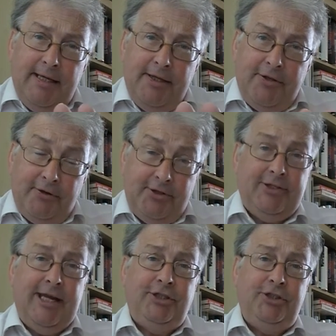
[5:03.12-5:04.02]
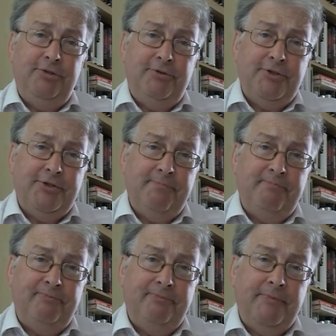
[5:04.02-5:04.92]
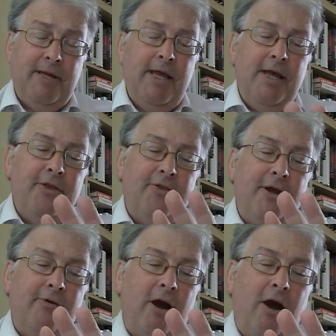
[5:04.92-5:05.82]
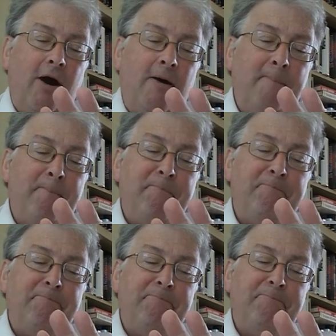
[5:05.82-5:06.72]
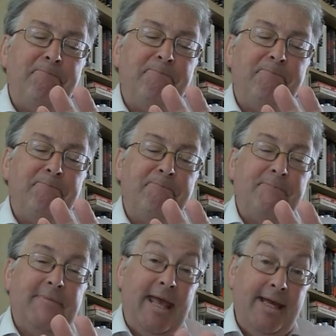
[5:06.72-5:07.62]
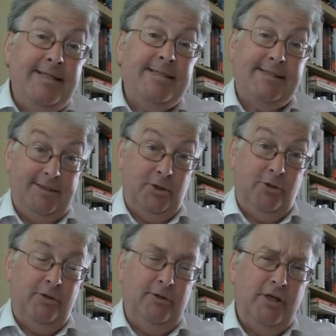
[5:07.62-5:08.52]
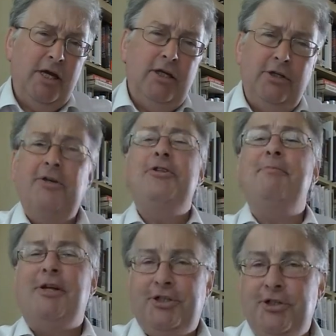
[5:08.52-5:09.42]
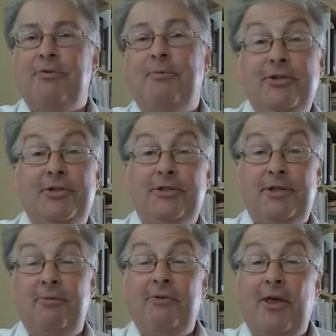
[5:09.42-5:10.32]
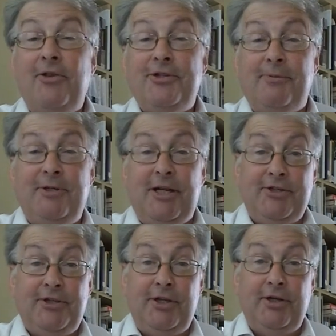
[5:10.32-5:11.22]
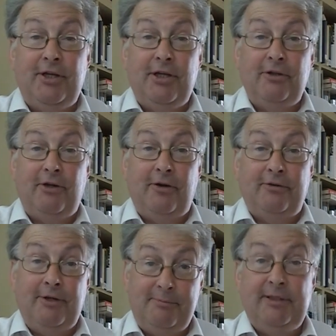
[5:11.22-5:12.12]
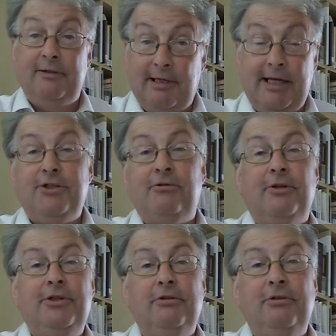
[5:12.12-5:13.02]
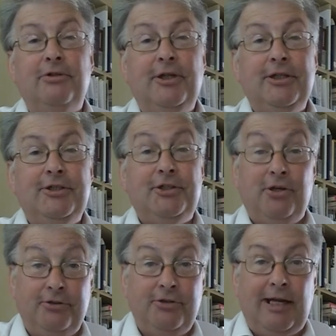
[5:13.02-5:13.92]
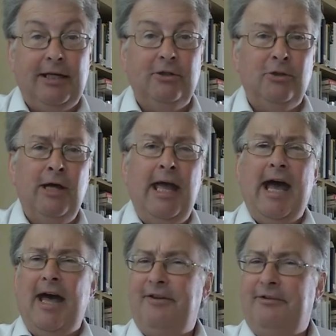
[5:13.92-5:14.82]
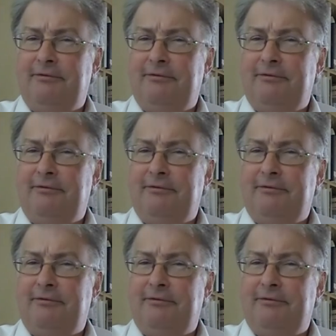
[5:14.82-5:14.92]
There are statutes, there are case law, not as much as from some of the other subjects that you're going to look on. I mean, later on you'll look at contract law and